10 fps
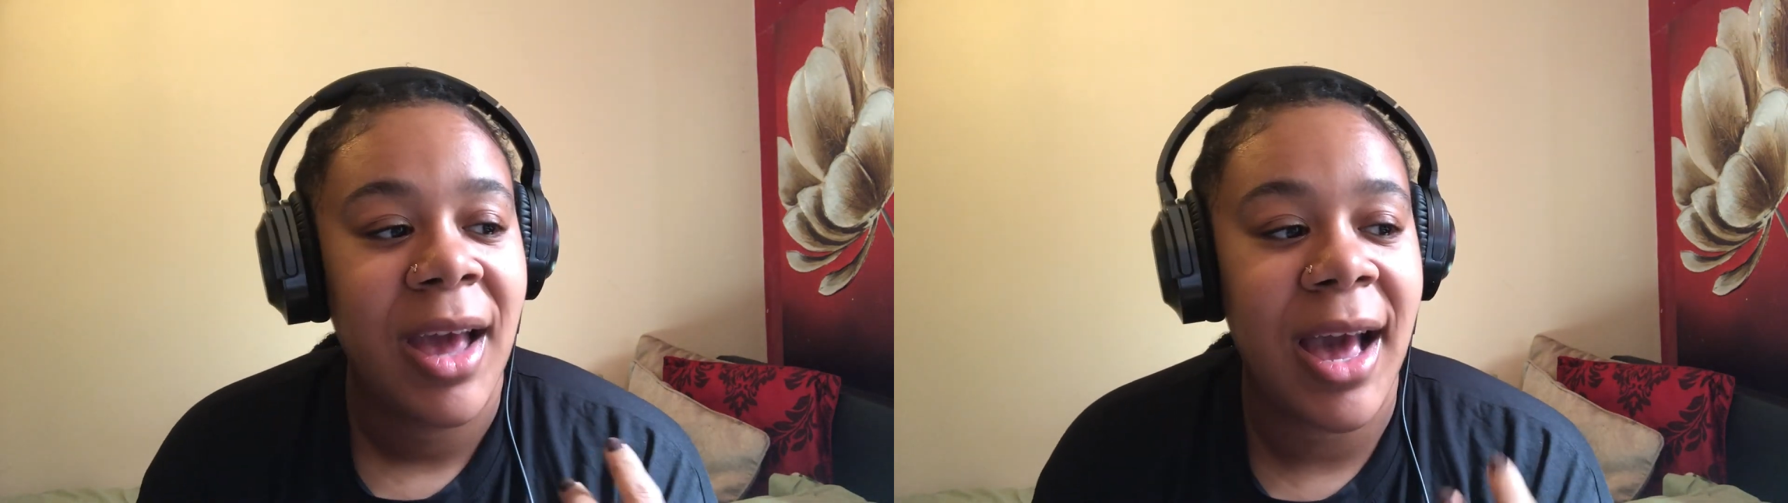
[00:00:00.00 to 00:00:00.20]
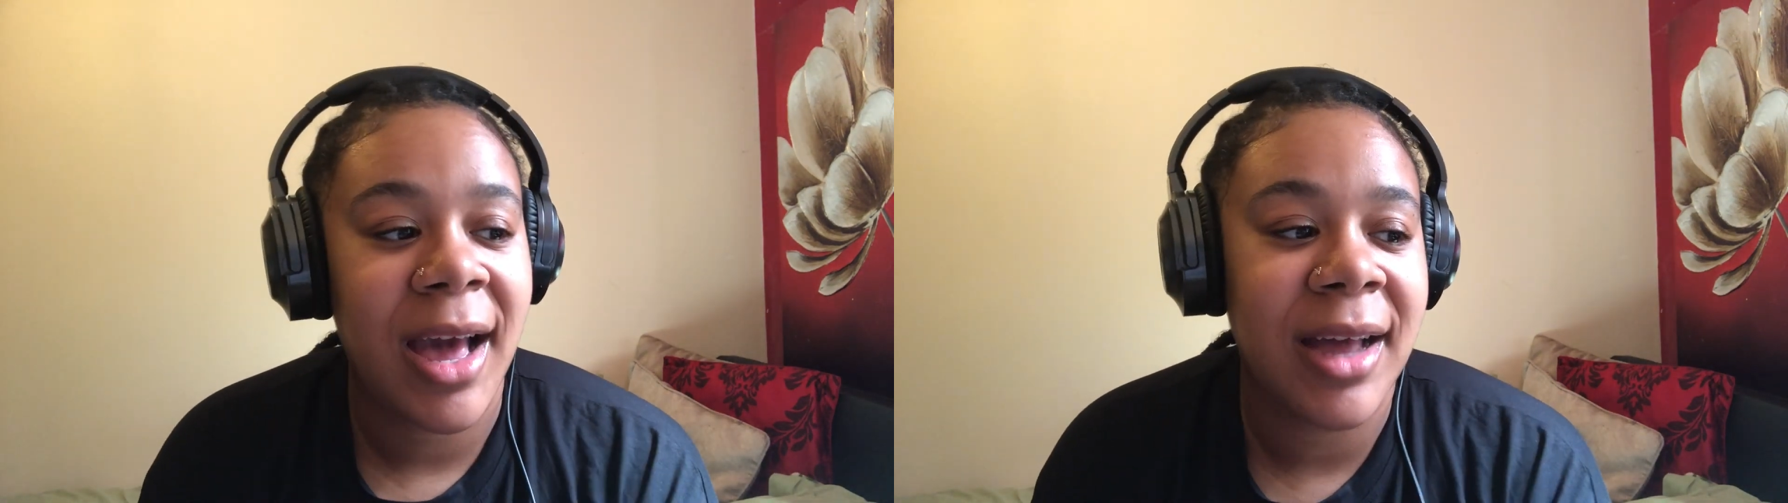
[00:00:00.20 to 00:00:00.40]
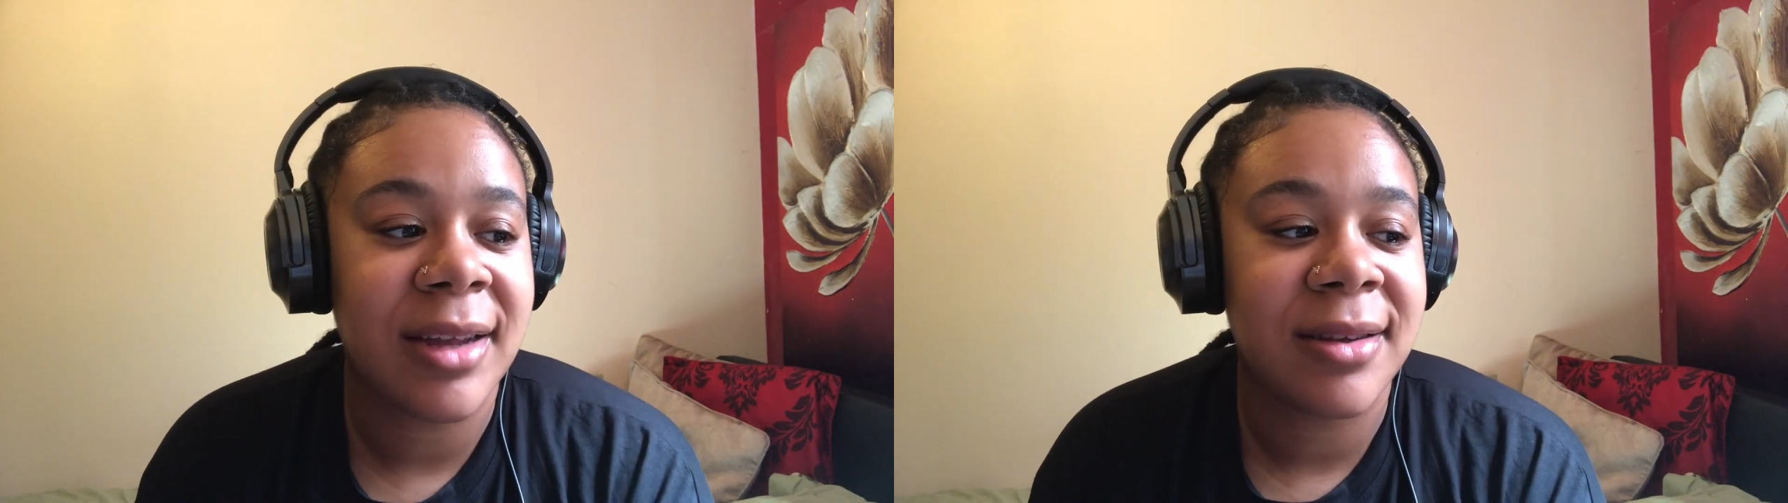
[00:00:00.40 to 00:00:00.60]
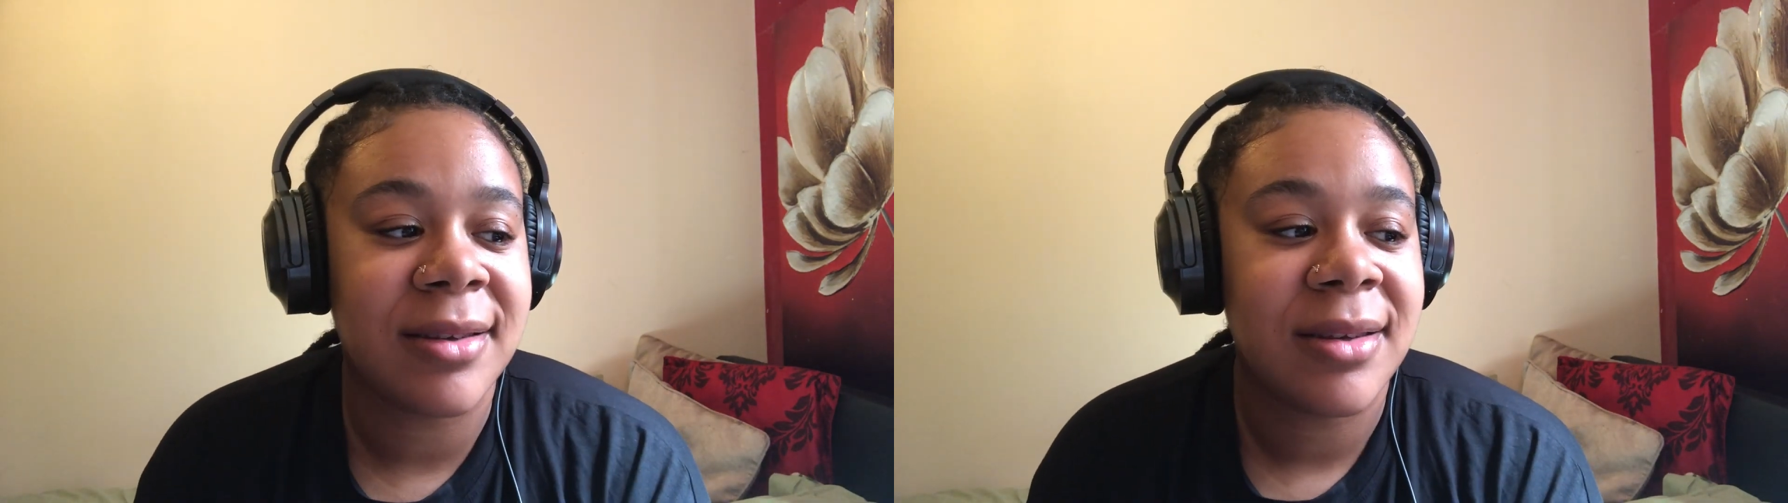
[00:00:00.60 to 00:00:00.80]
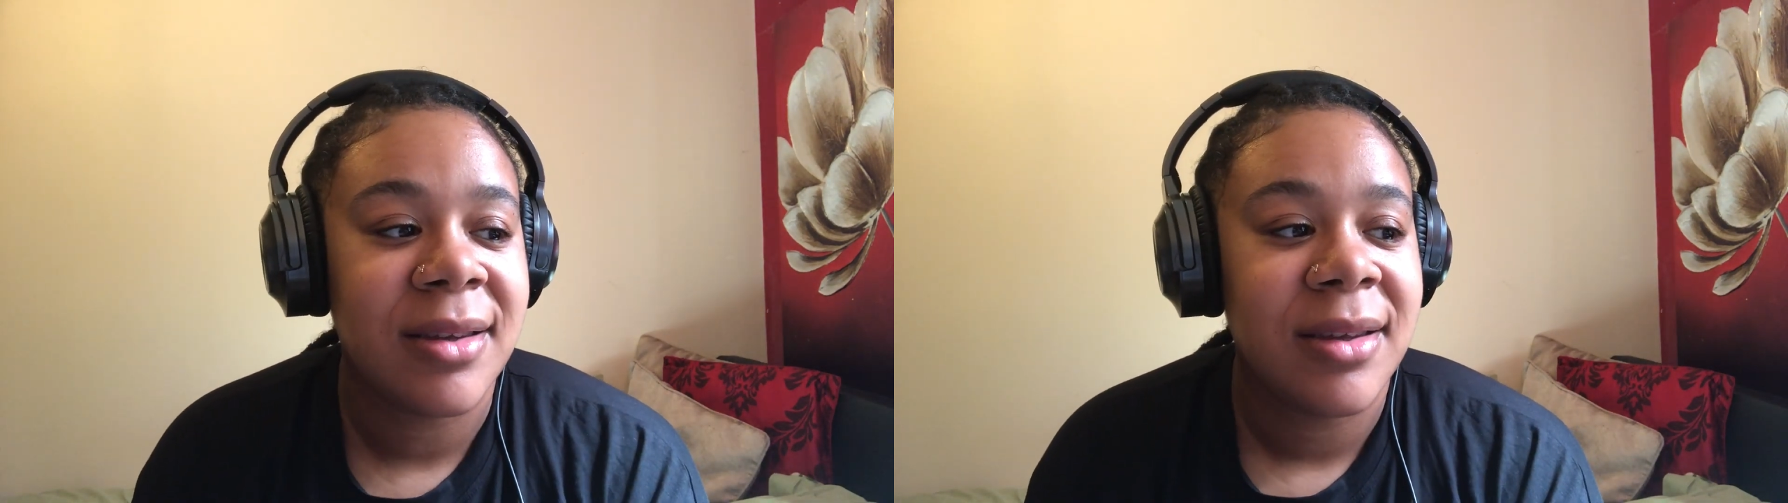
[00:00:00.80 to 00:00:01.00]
And